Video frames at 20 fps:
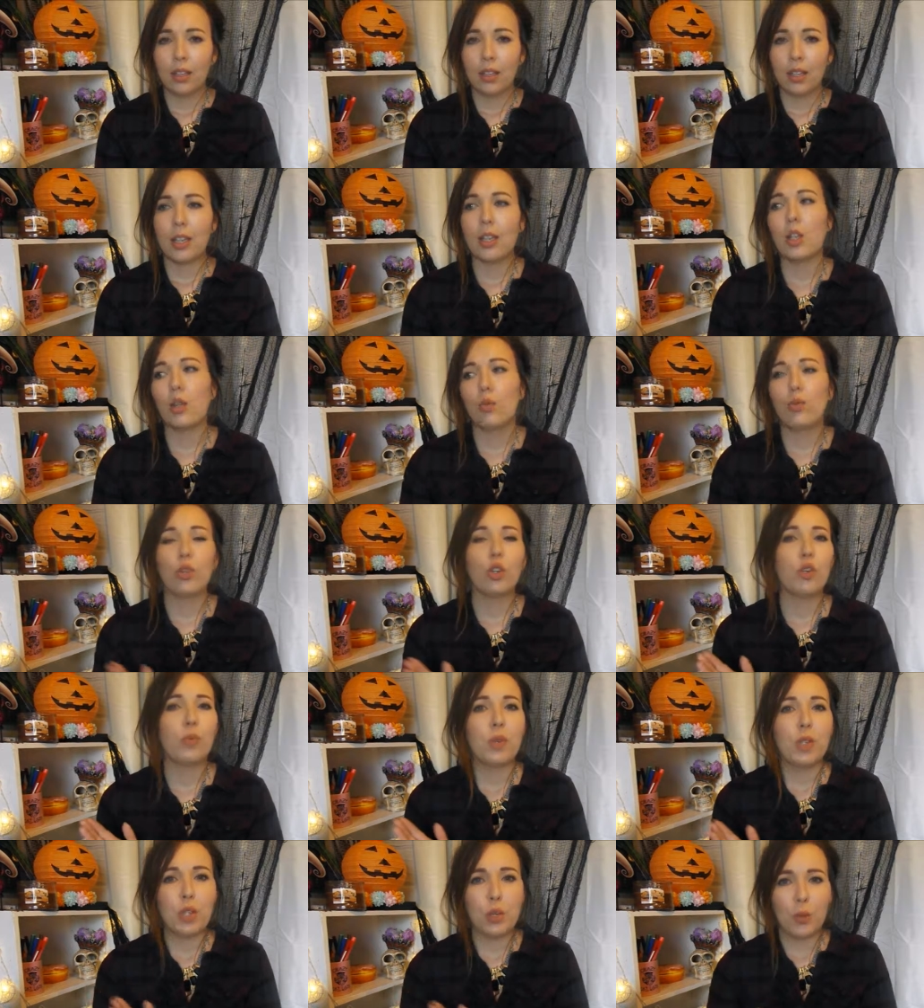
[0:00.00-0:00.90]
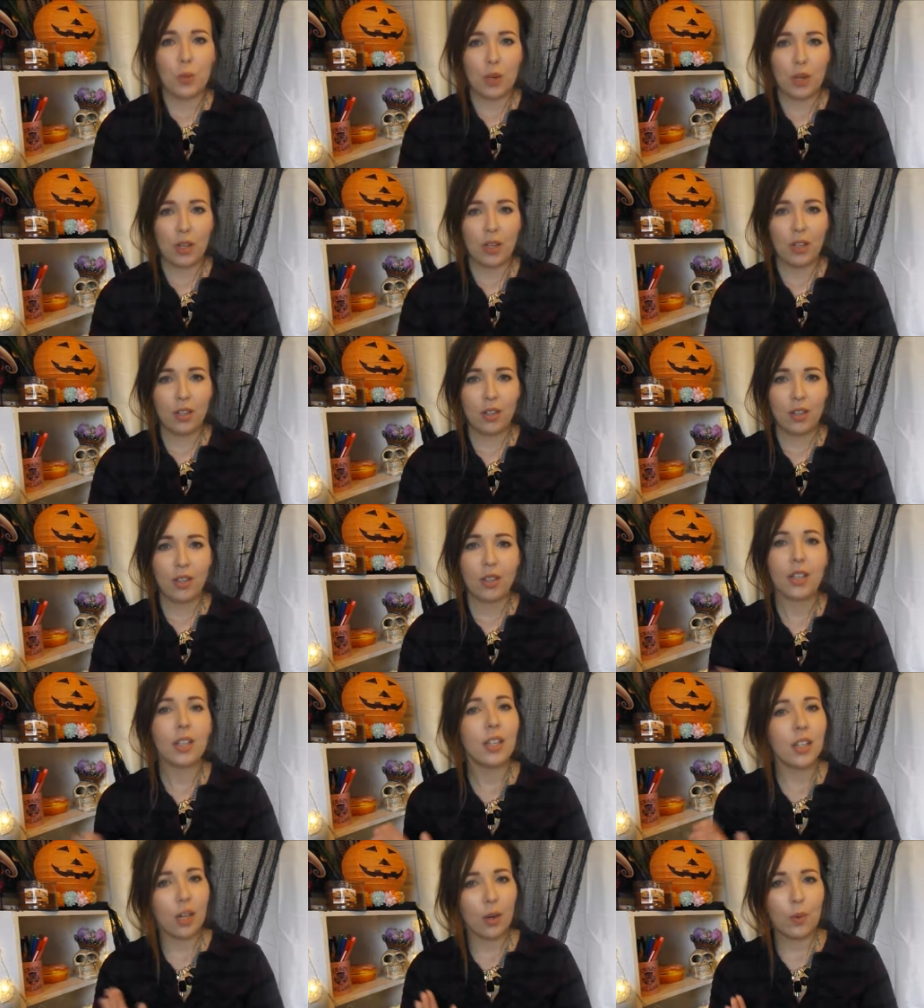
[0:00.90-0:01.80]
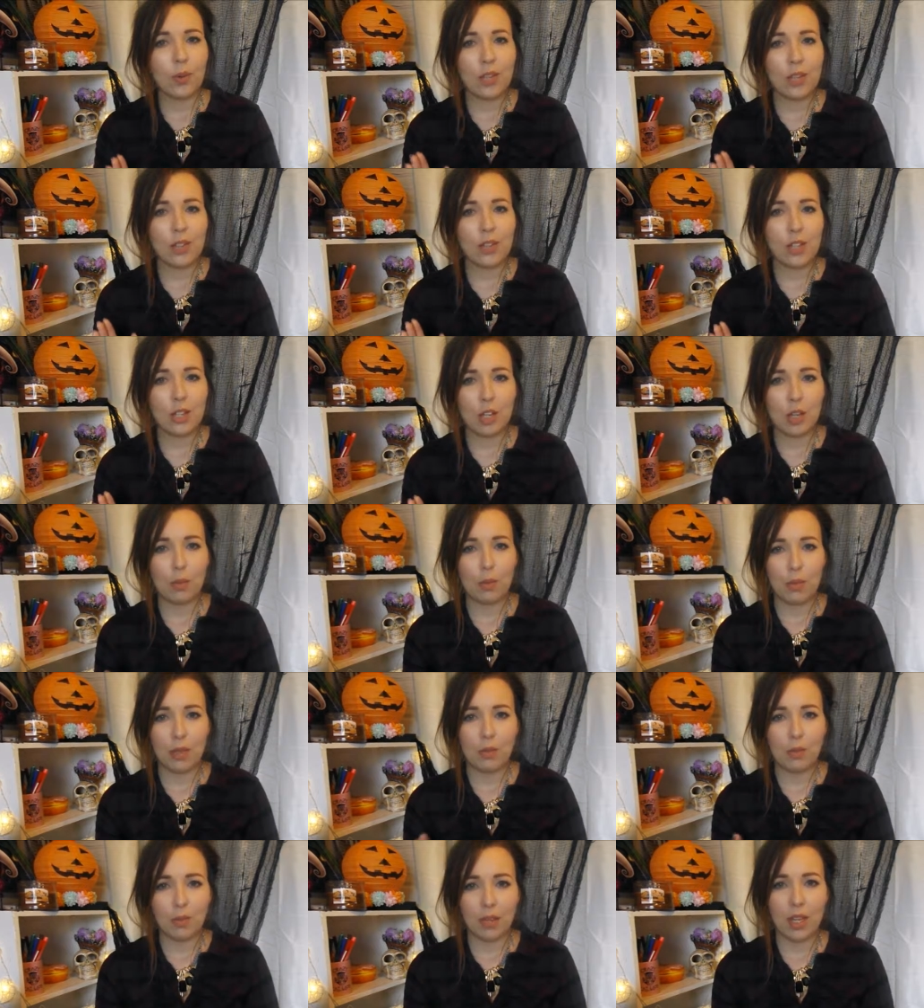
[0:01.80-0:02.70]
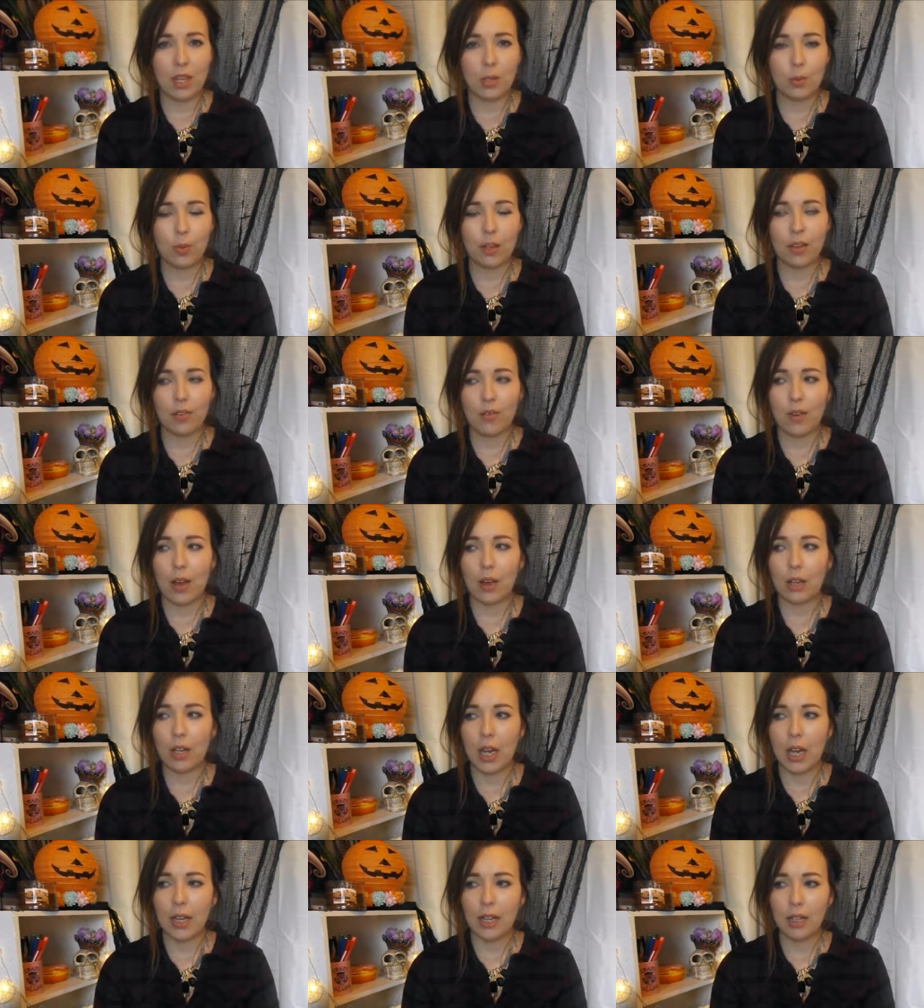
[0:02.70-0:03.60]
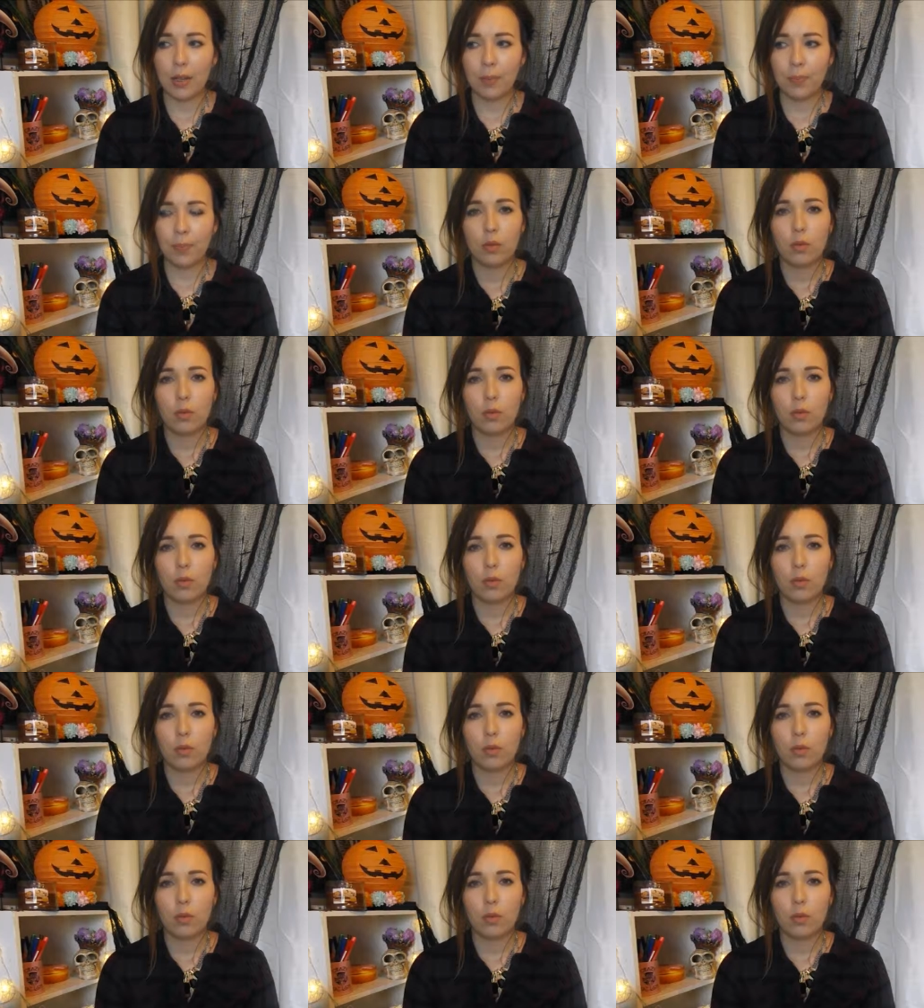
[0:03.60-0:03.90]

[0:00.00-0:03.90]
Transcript: in the room and you were gonna go and disturb them. That's what it felt like.